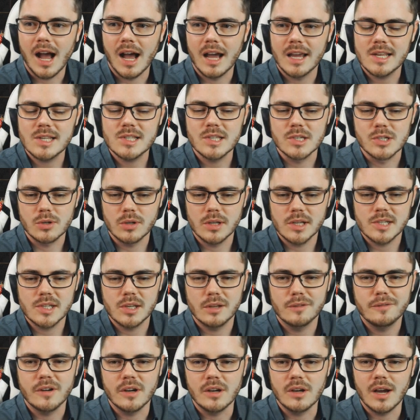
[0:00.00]
Here's a jewel I
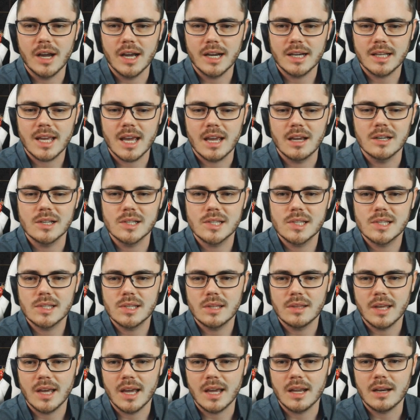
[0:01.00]
sold for 9 chaos
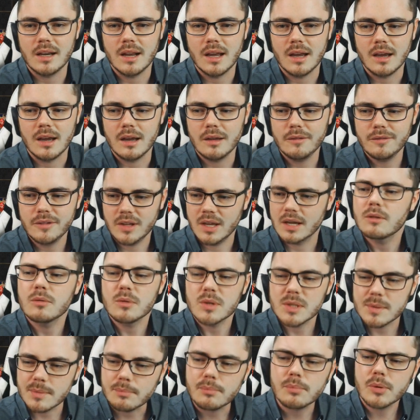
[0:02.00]
that I feel like was